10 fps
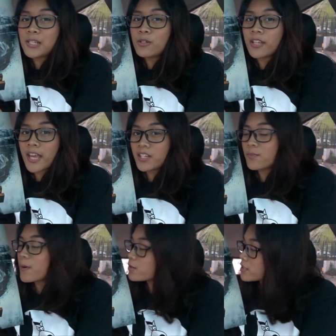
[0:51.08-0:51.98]
Luke Cage
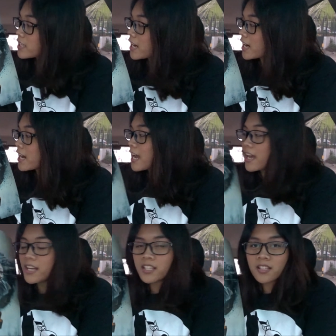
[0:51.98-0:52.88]
poster
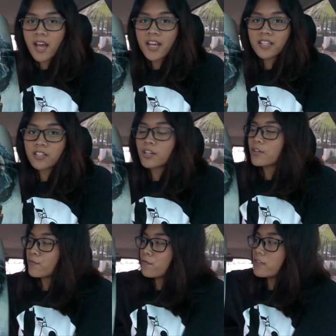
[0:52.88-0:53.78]
and it's not
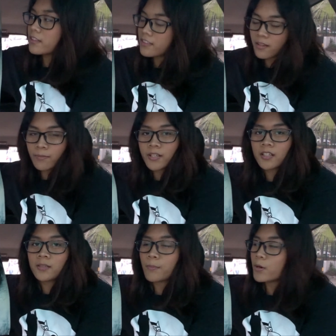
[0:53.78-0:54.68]
your
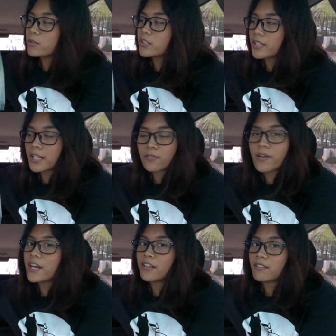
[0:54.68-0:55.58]
typical poster that's
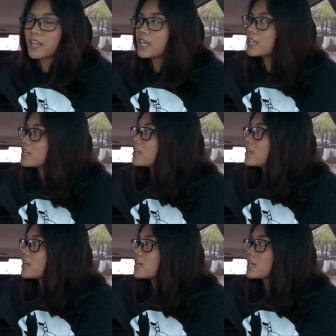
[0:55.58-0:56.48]
very thin.
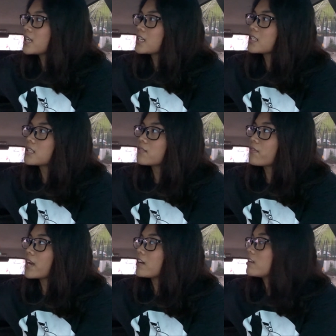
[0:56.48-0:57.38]
It's
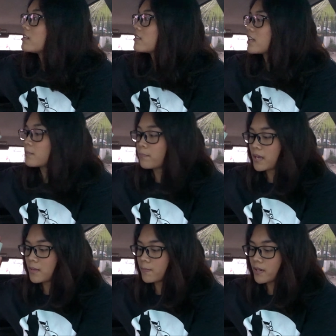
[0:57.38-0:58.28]
very thick
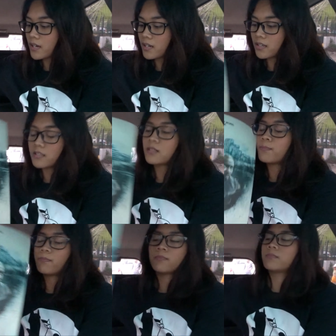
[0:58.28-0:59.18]
paper. It's
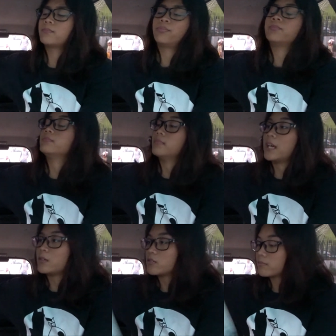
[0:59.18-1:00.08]

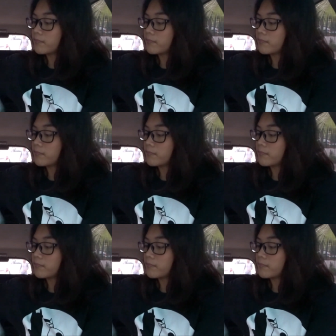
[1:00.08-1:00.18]
Ouch.